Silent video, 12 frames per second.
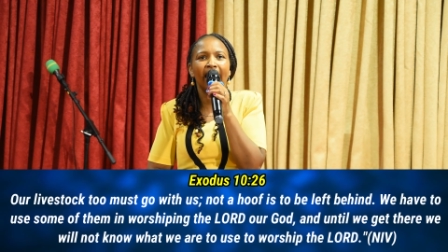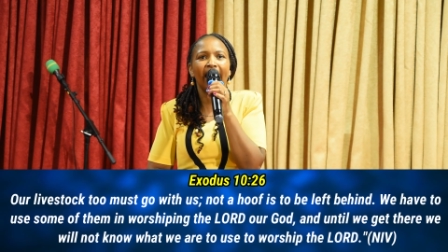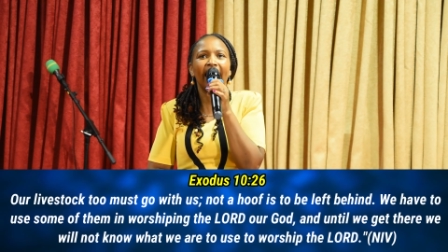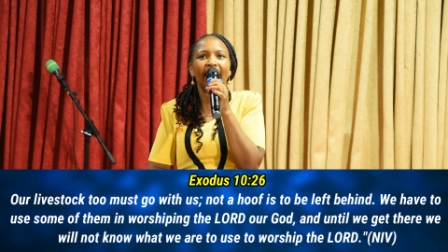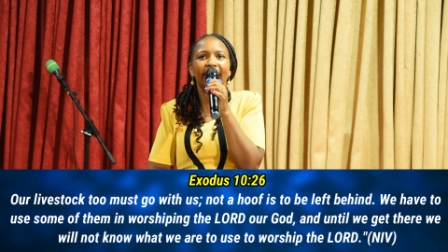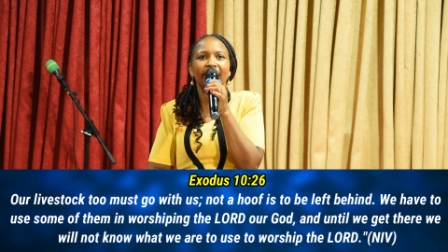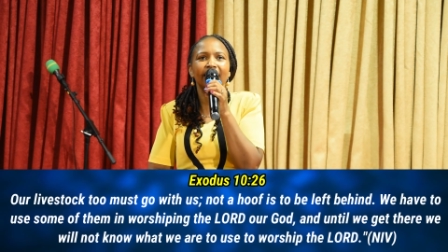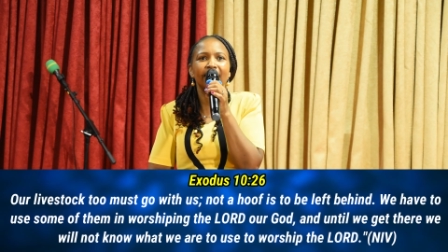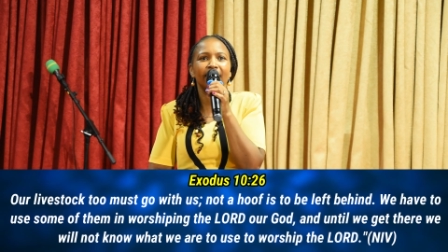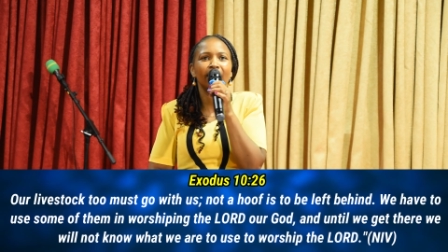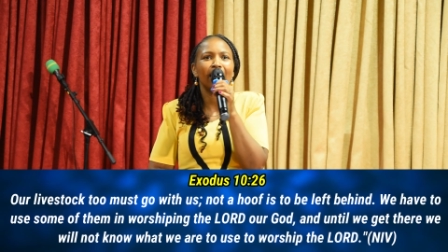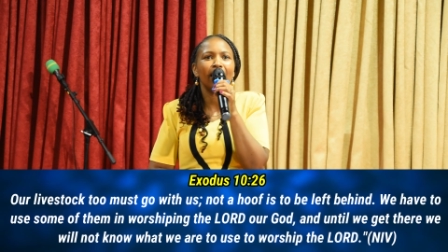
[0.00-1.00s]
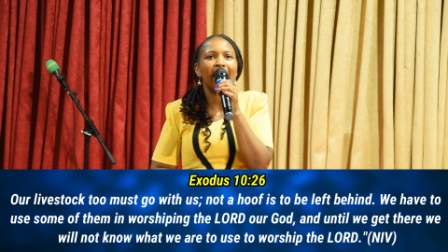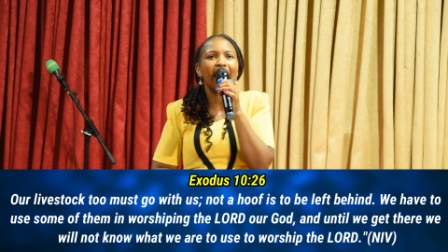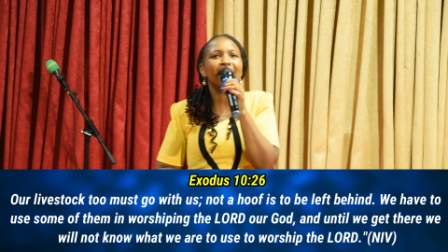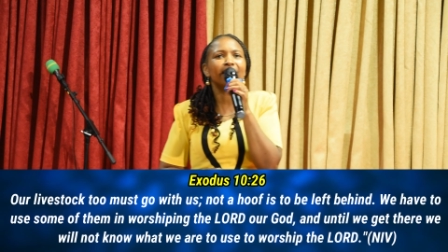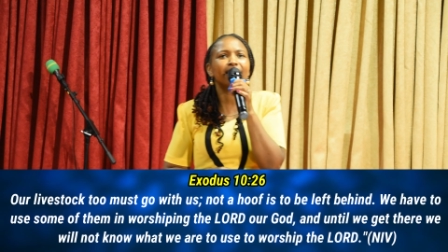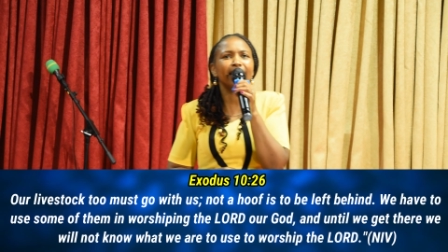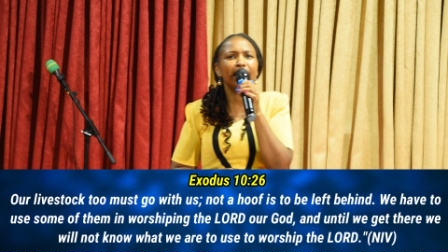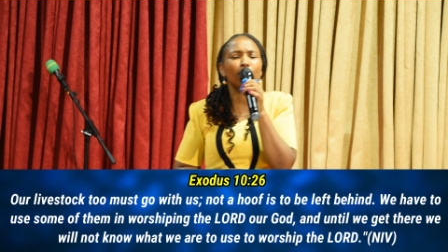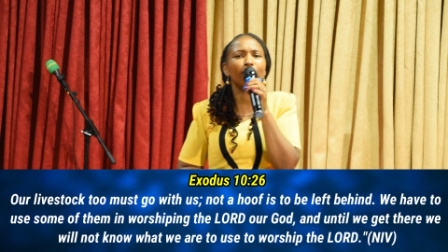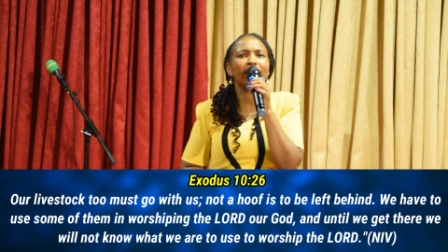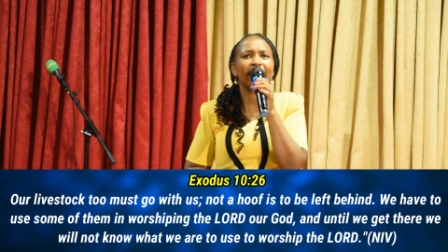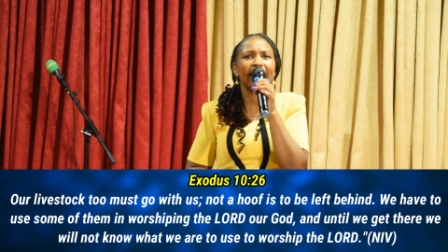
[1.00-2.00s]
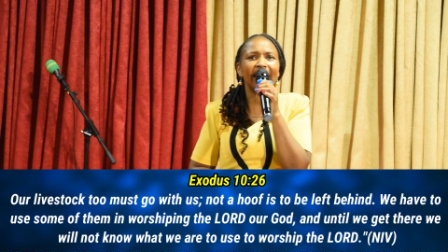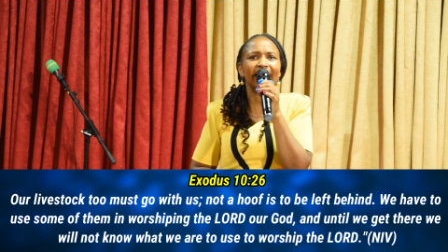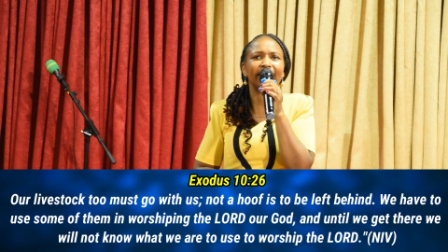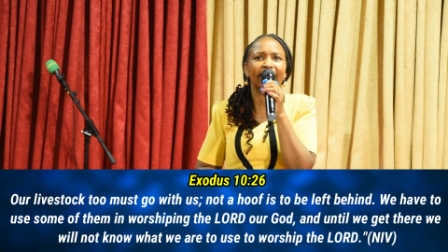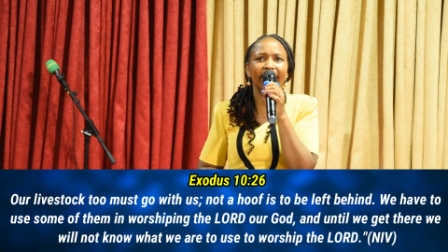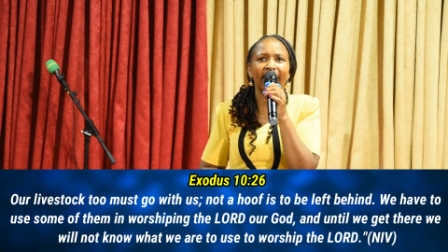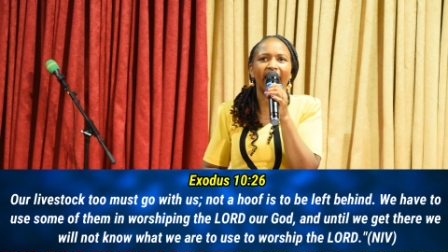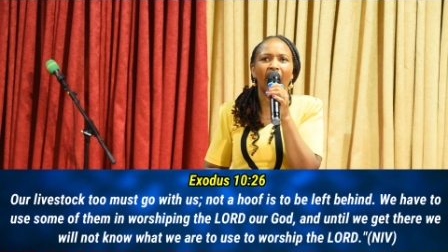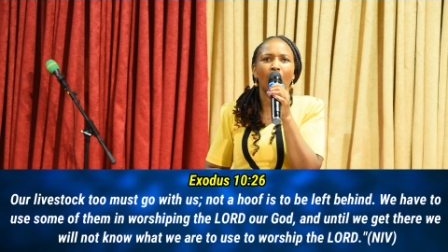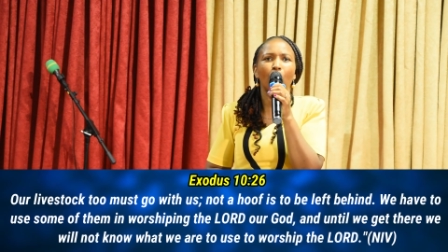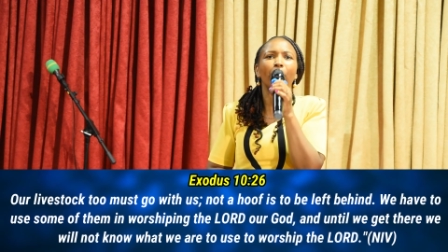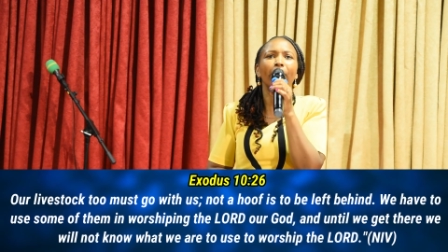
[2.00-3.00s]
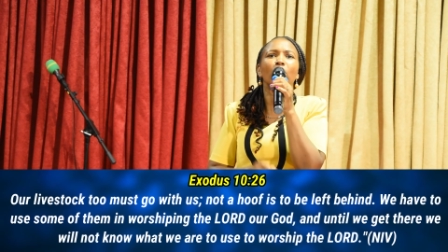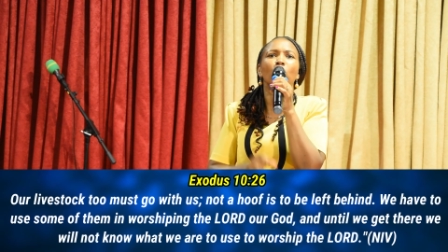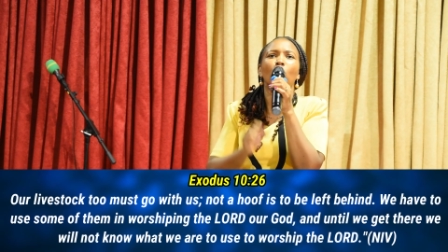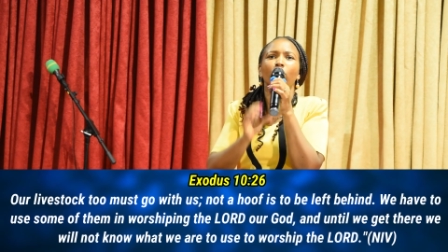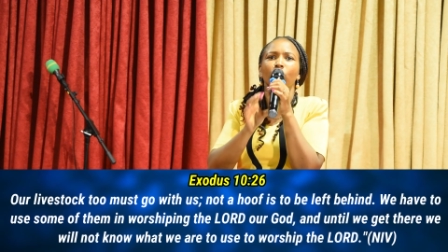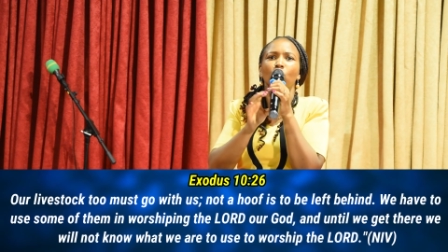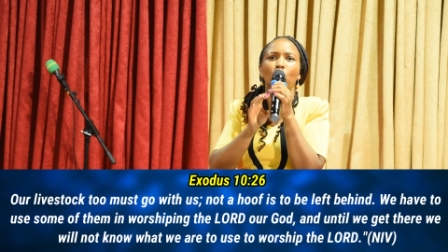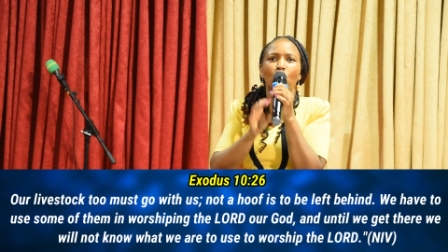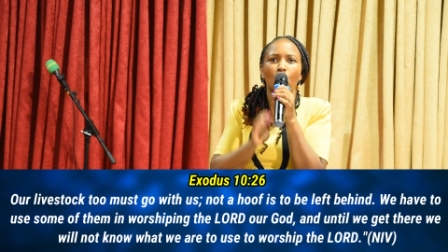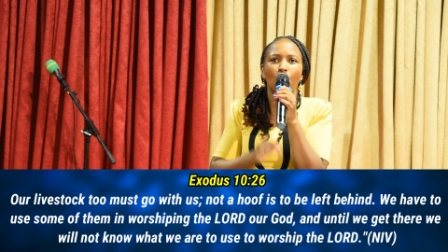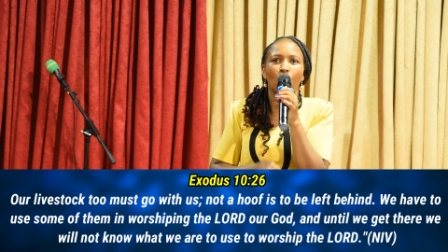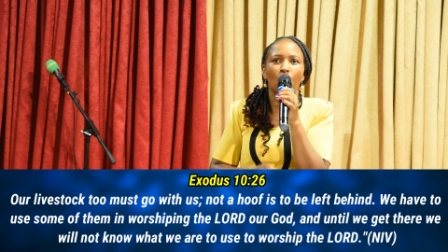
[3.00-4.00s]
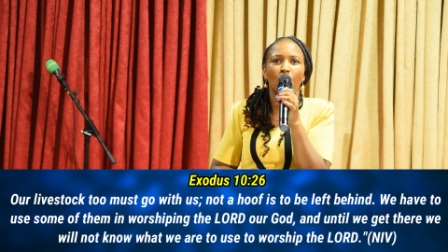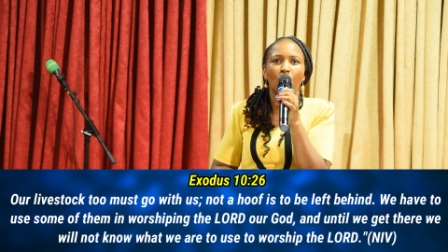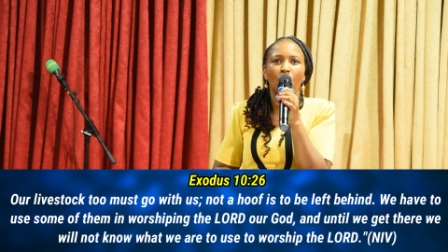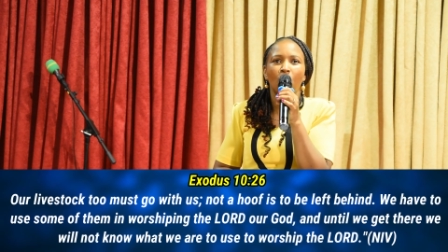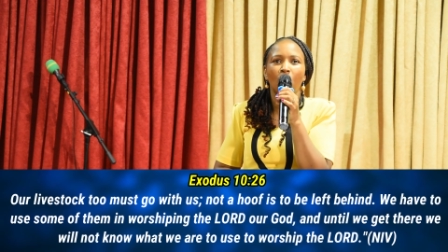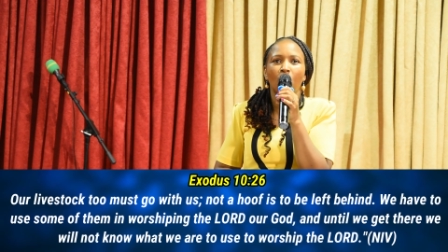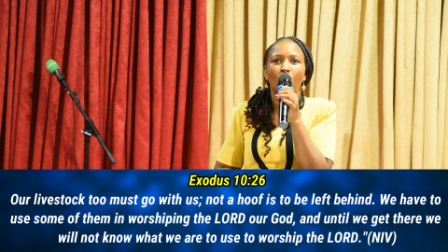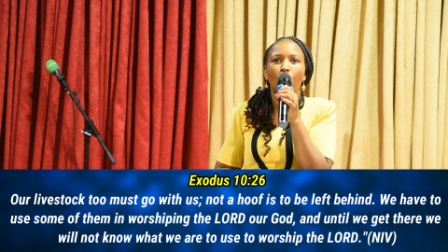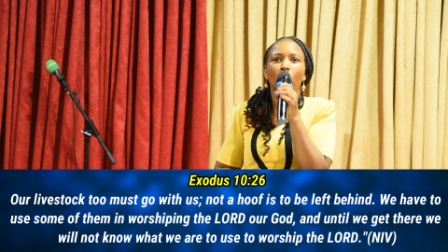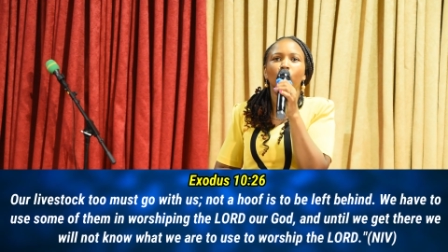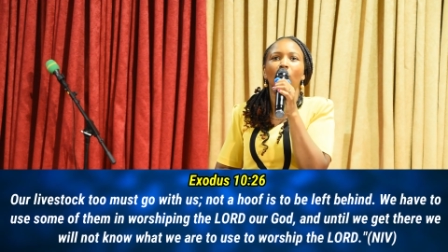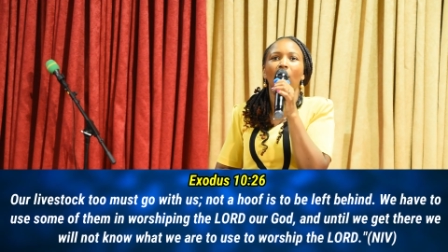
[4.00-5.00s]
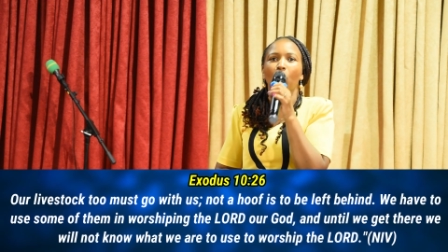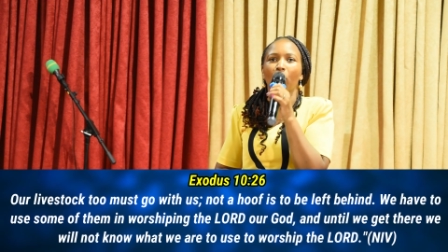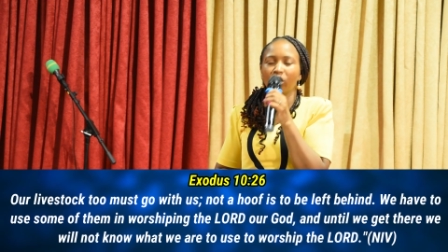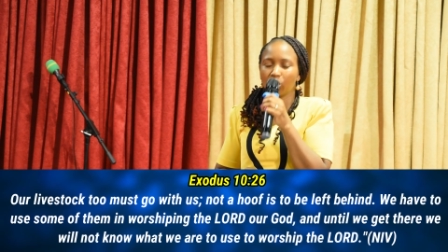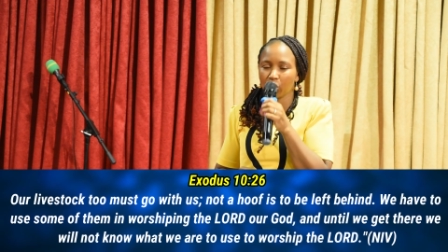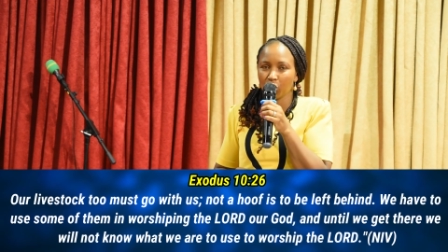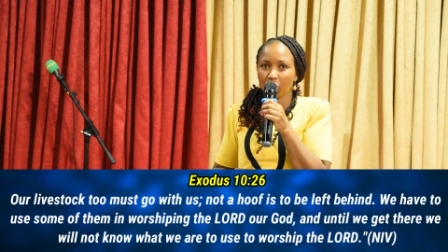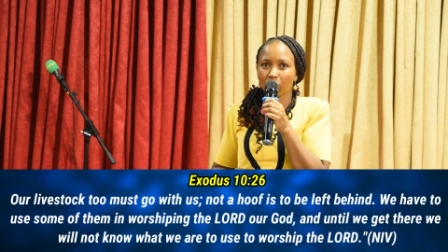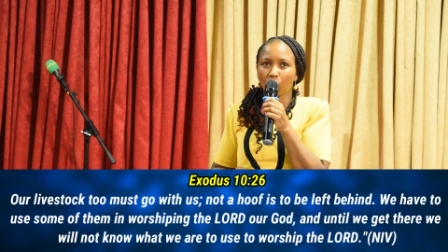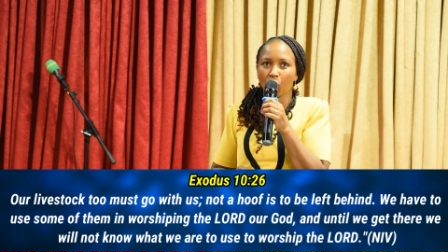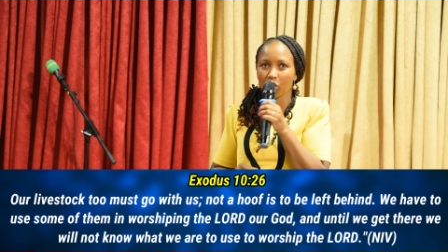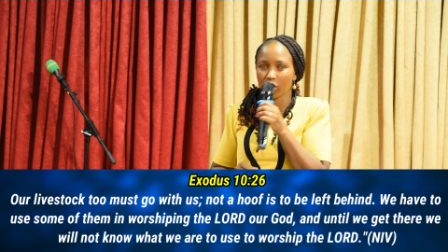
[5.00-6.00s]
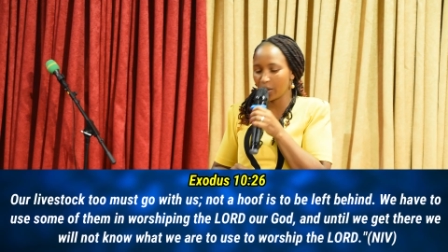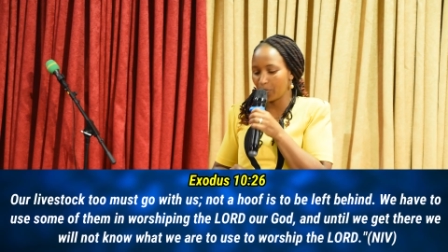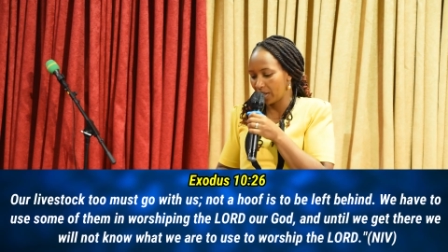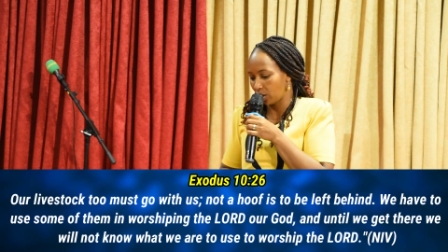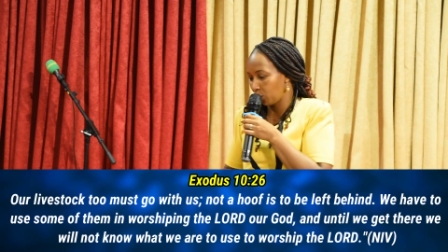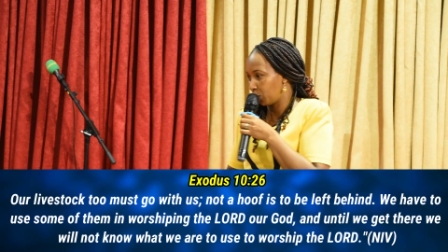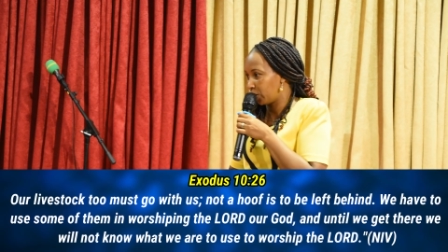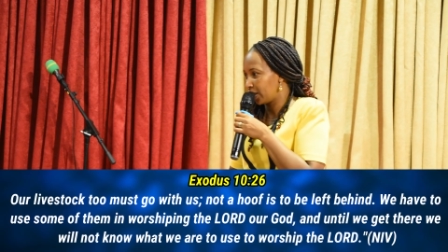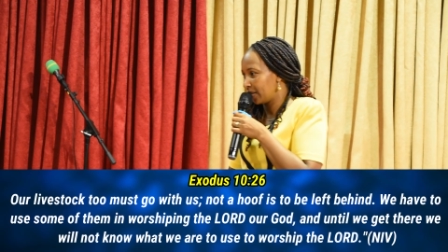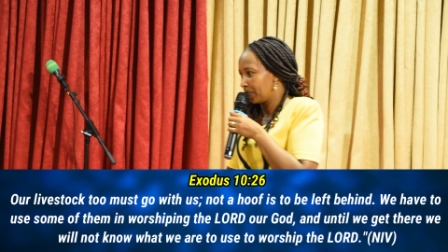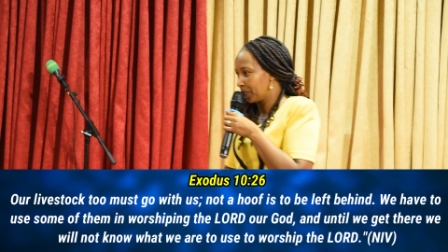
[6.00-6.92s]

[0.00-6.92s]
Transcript: And until we get there, we will not know what you are going to use to worship the Lord.